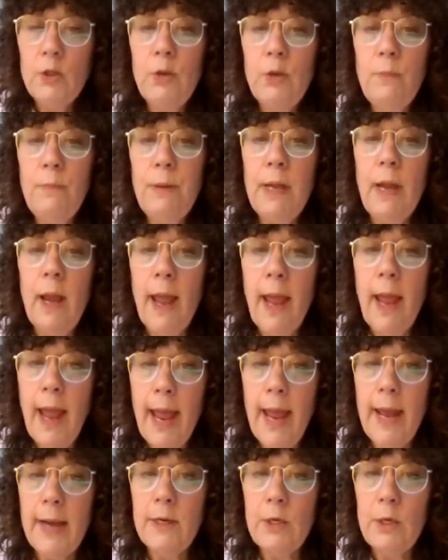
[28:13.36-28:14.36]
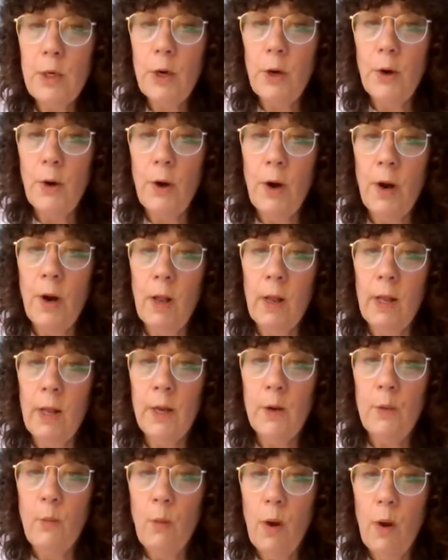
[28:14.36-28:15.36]
to be a head girl
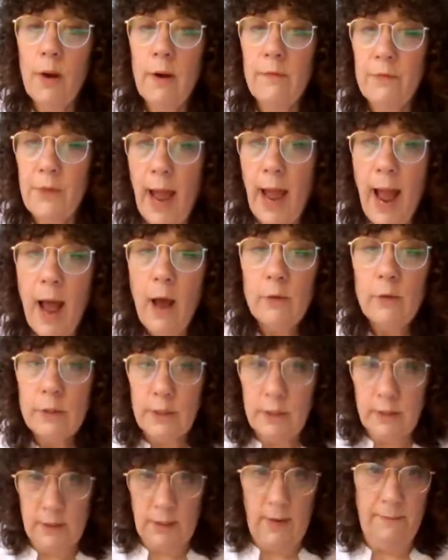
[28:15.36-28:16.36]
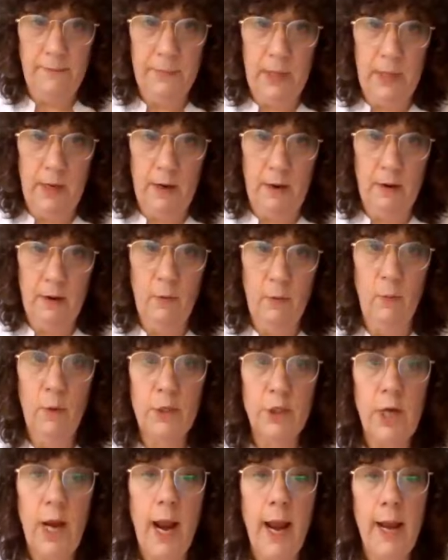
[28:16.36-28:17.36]
in one of the houses up there,
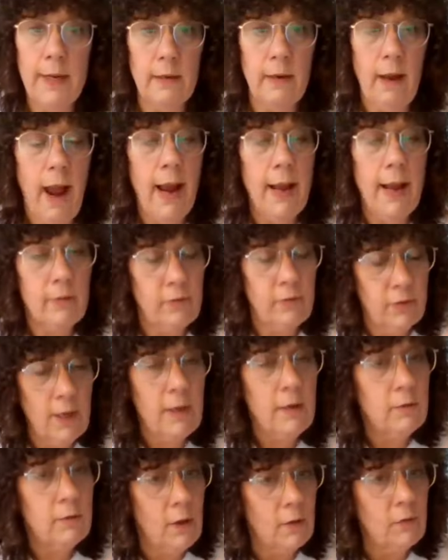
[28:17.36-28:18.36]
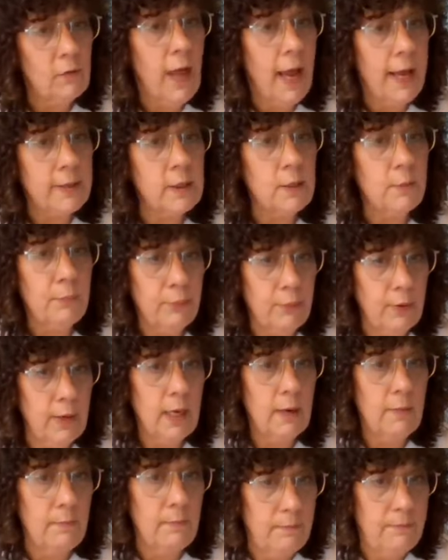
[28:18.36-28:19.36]
which I think that that's a
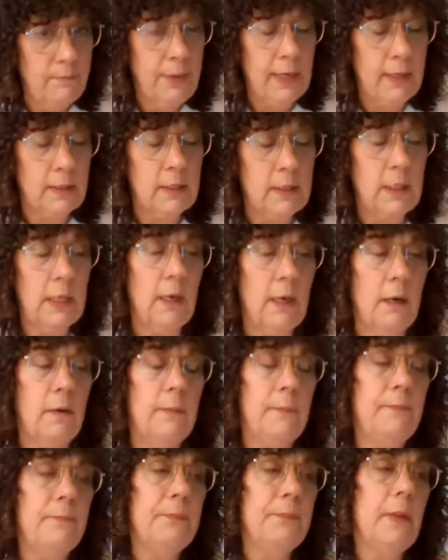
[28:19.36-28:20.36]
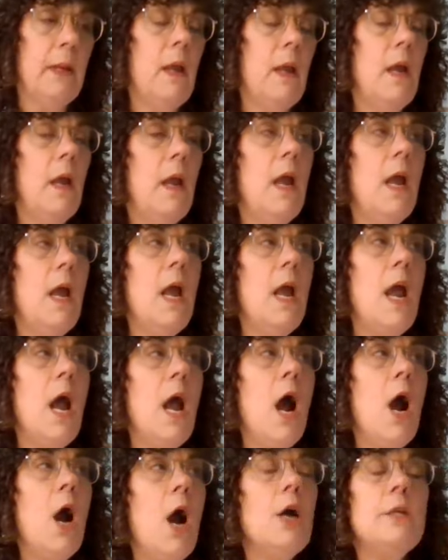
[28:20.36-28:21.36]
pretty big deal.
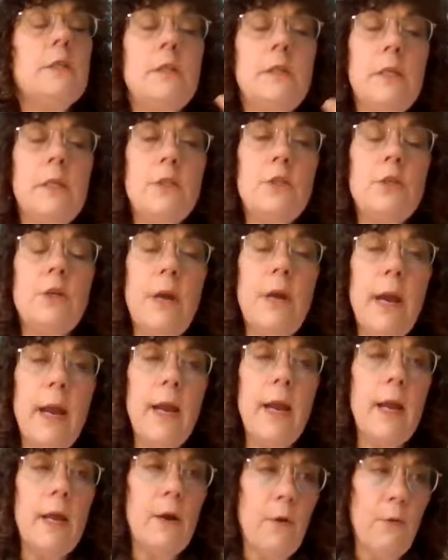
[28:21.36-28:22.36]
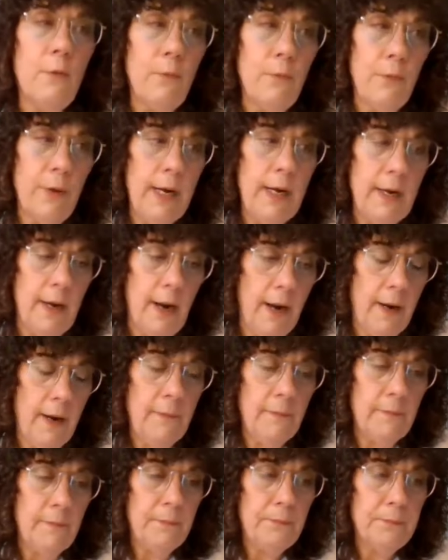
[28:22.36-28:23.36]
Her sister, Anna
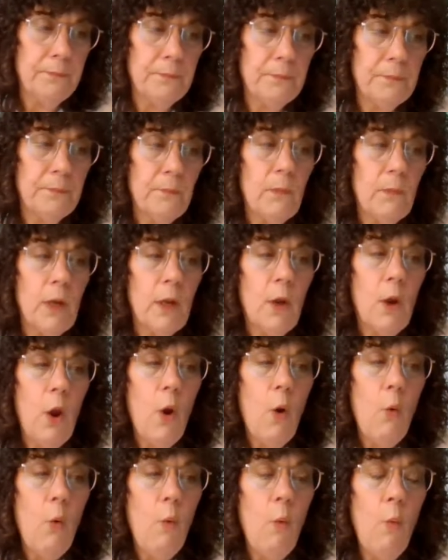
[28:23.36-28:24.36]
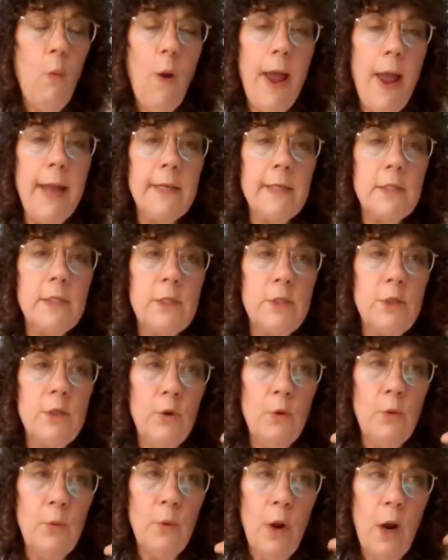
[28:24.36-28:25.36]
Rita, went
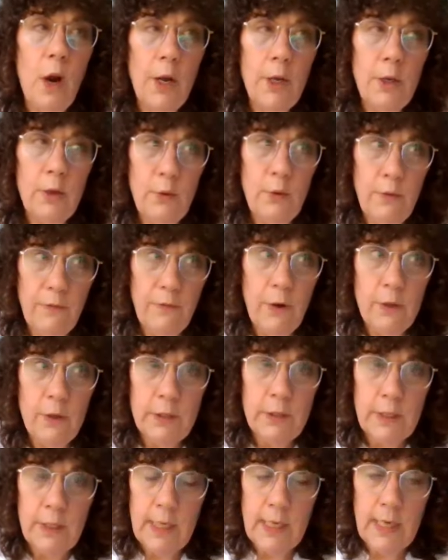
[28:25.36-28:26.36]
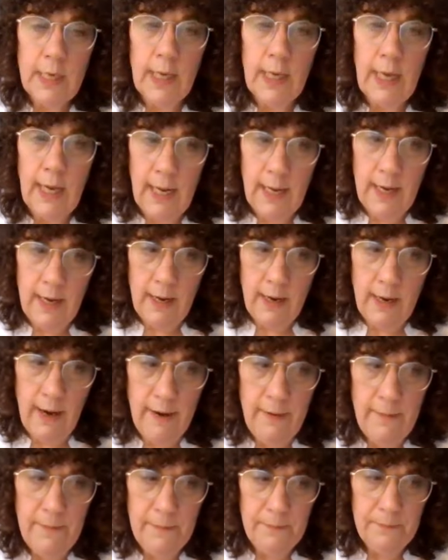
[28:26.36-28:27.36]
to a university in
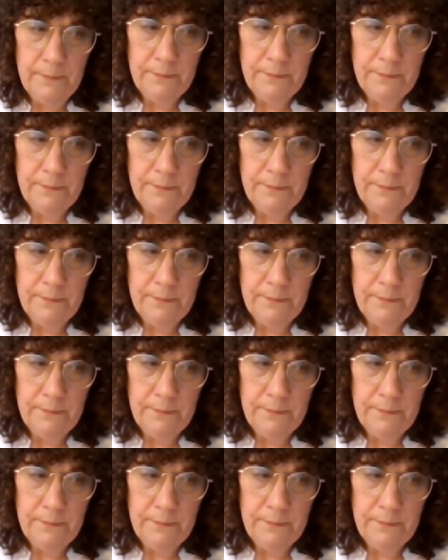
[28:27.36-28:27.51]
Canada.